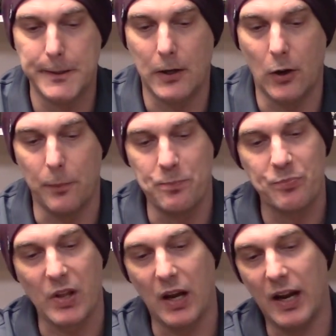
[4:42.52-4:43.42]
I
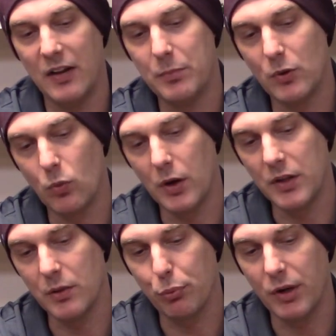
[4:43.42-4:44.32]
have been
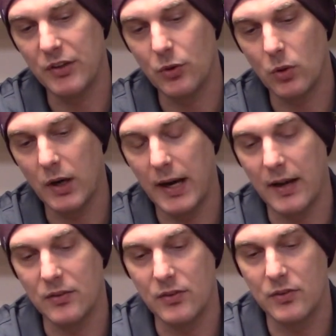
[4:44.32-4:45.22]
running the Praetor
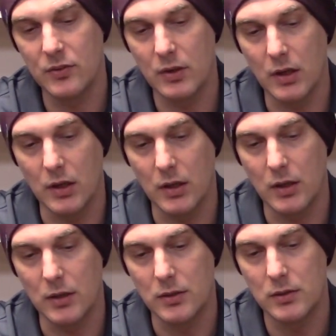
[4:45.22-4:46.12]
as
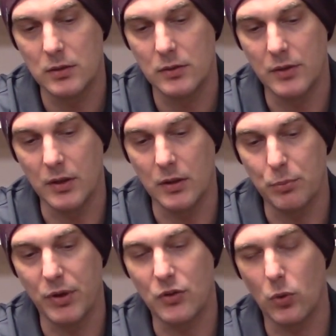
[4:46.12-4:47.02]
the
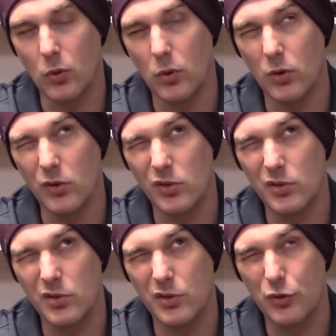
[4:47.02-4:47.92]
Praetor
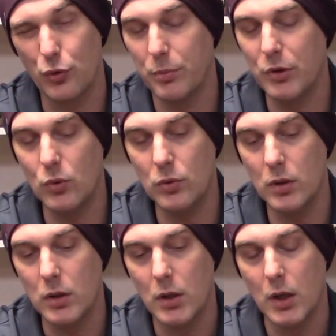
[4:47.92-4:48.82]
Tribune,
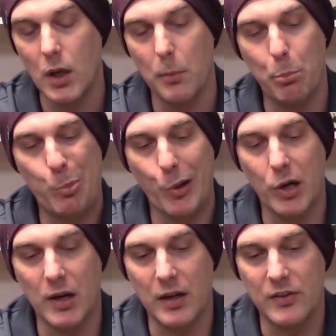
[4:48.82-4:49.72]

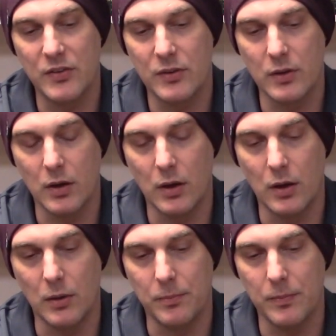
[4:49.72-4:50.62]
but
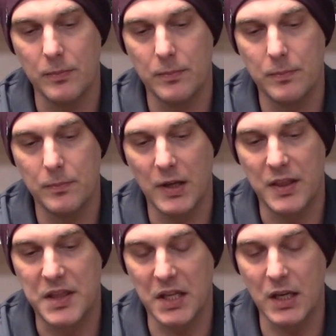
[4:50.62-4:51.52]
I
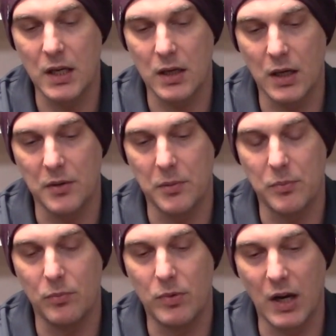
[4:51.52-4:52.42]
think
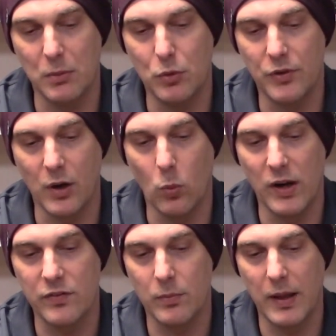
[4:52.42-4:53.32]
I'm kind of moving
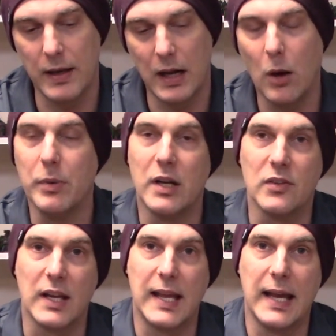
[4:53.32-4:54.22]
away from that now because
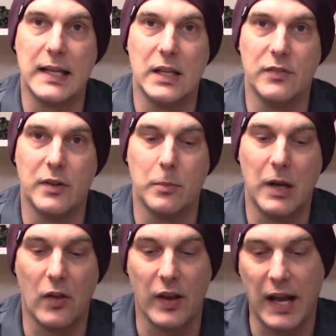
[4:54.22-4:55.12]
I can't give him,
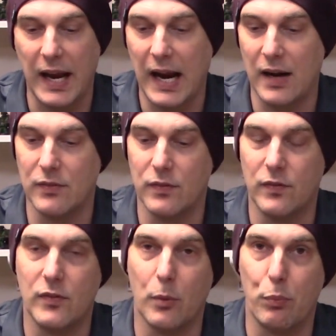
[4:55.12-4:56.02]
now that I have
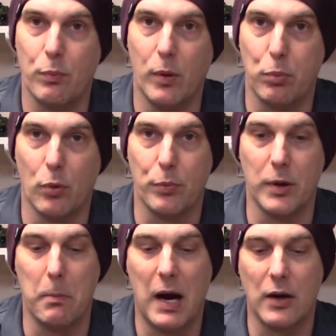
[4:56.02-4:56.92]
the
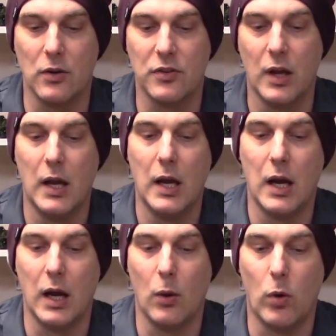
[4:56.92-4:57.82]
appropriate models,
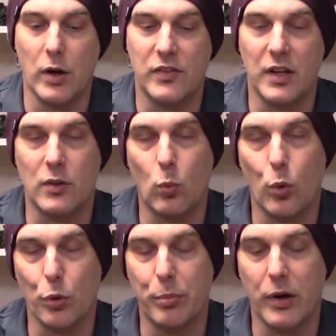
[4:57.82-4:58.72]
I want to take the
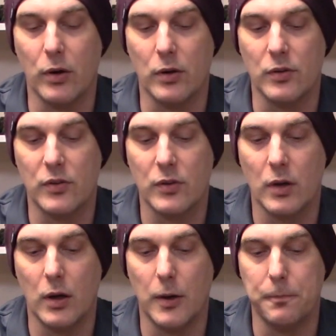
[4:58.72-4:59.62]
Word Bearers
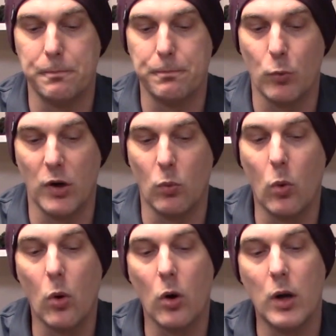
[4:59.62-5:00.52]
Rite of
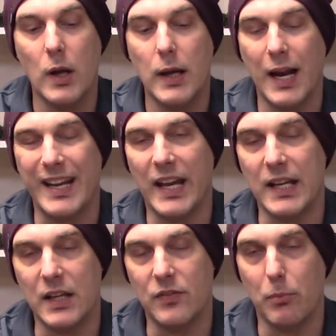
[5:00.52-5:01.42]
War. I
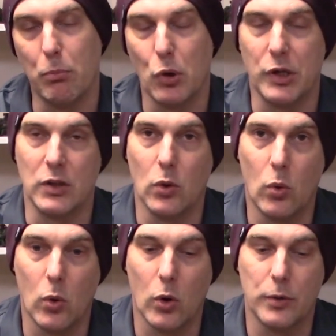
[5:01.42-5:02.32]
can't give him Burning
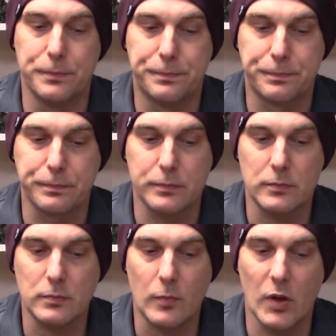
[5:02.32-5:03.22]
Lore
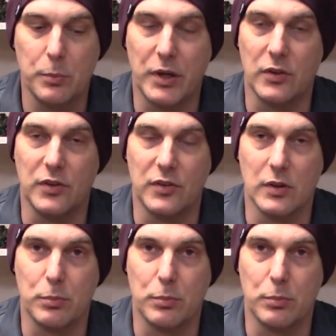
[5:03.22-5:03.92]
because he's a